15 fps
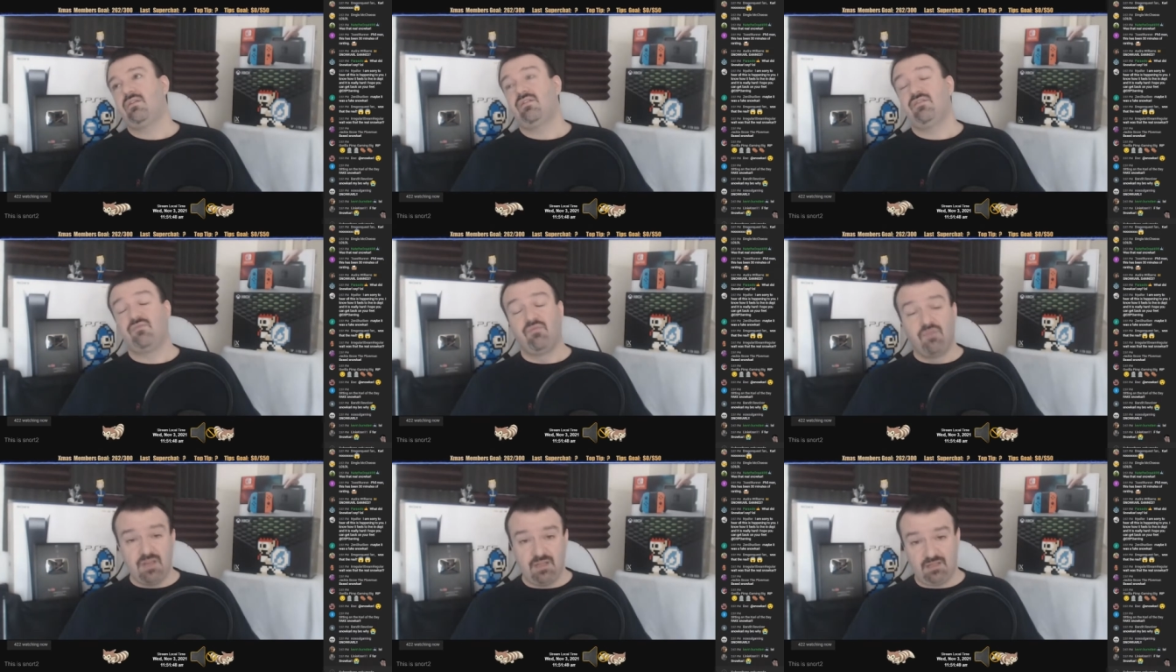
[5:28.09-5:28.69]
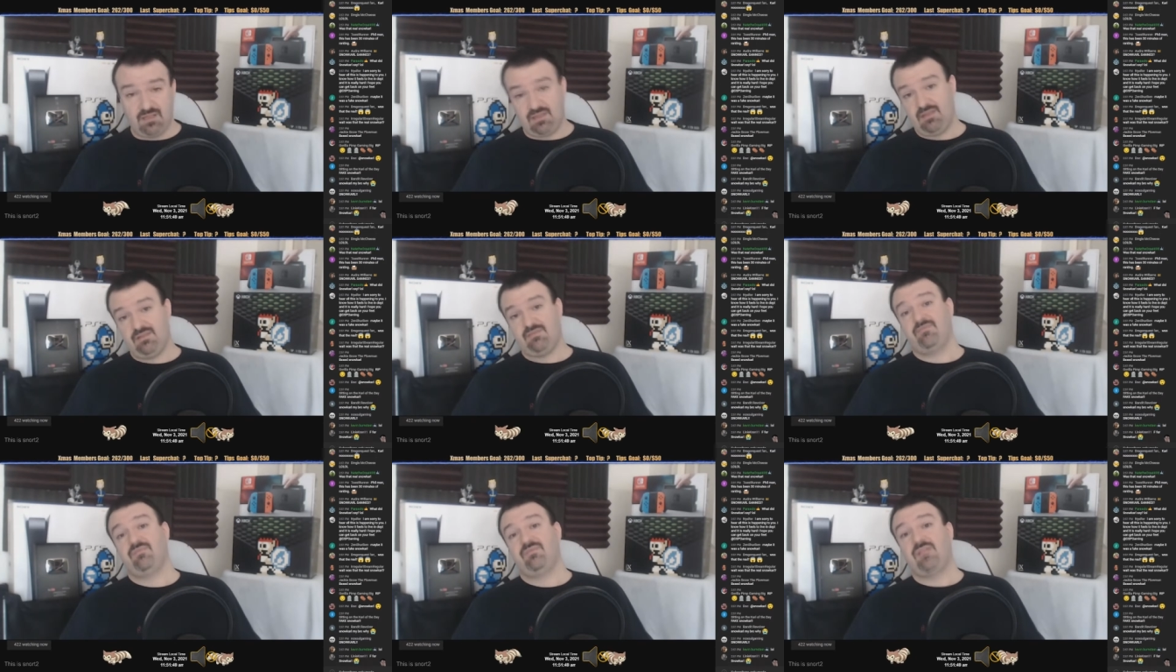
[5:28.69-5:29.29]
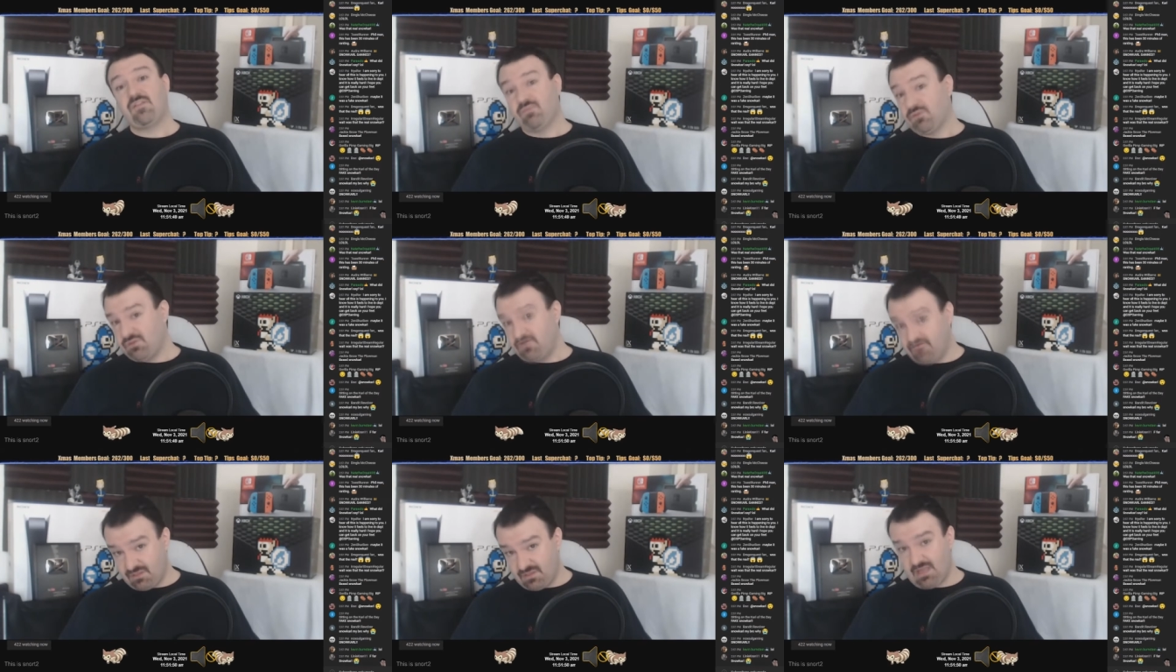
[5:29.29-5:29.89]
Really? That's what
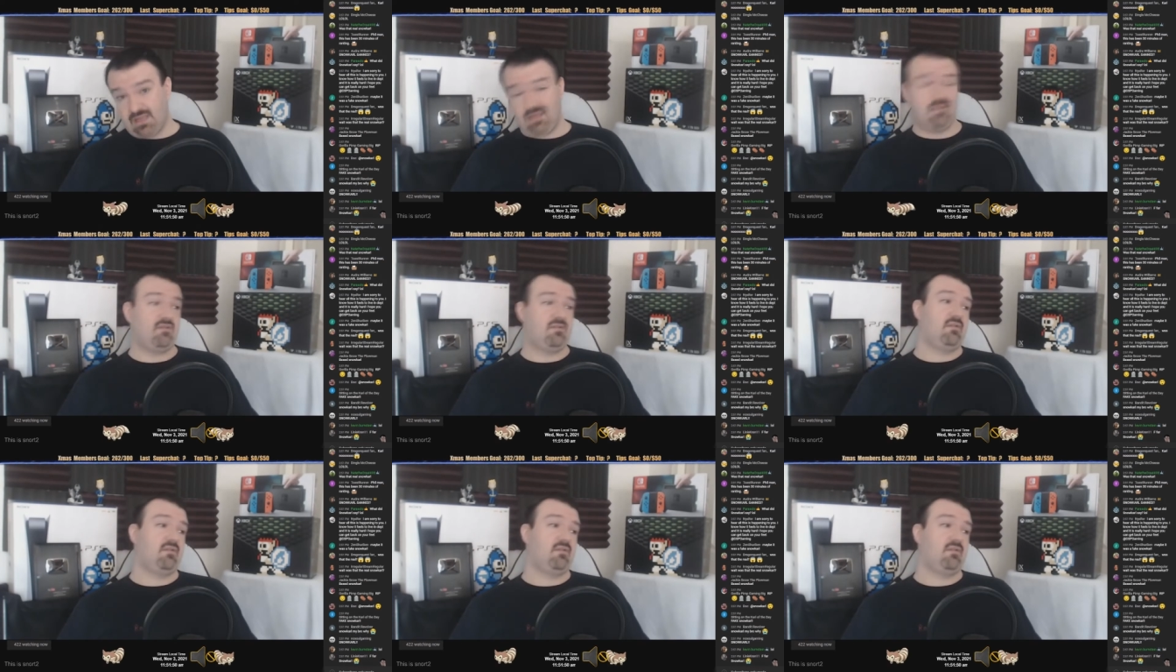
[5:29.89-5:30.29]
you think?